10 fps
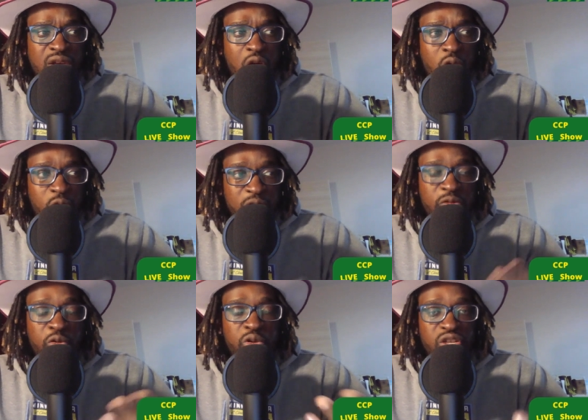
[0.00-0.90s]
Hopefully,
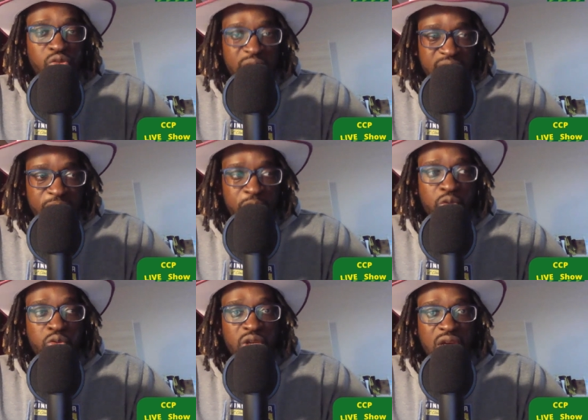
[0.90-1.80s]
you've already read
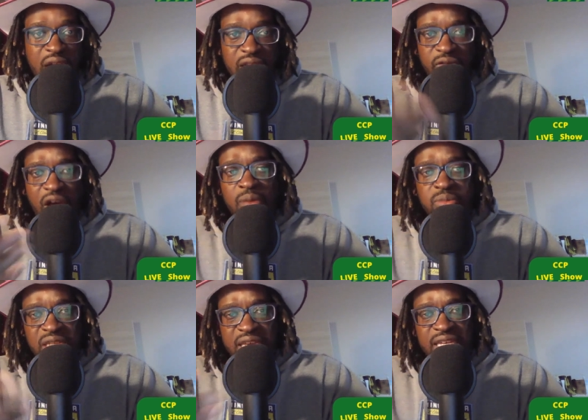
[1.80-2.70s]
through the kind of
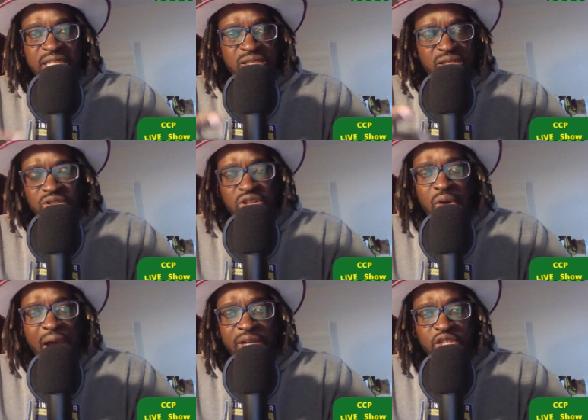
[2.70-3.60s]
updated. You know
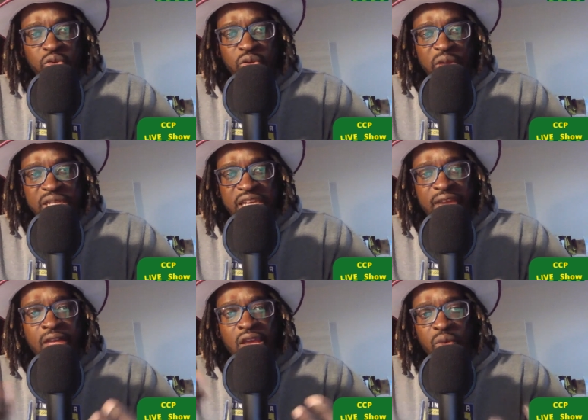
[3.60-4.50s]
how I do
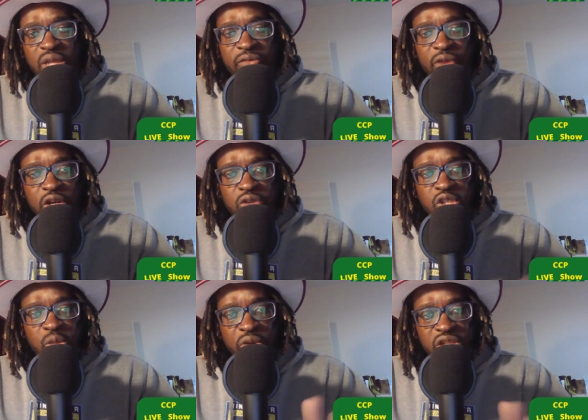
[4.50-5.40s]
already. Whenever I go to
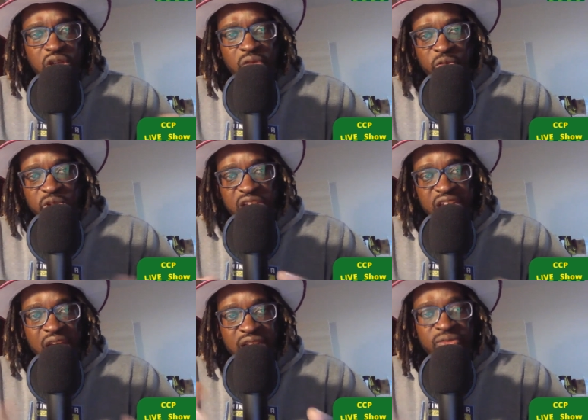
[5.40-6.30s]
the press conference, I
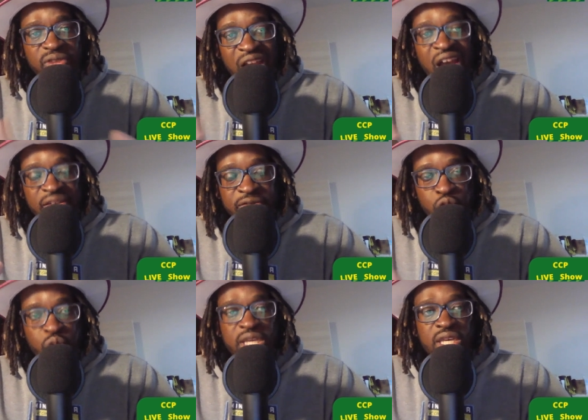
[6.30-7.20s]
kind of live
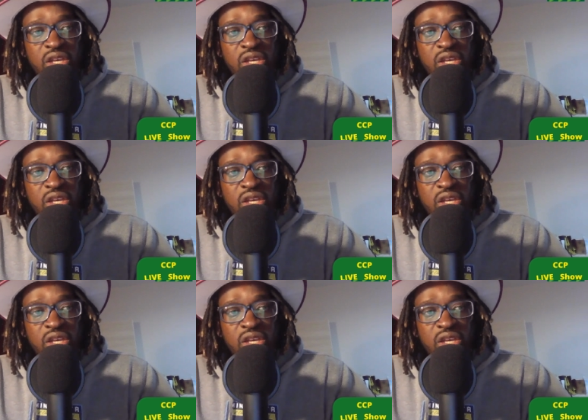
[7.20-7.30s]
tweet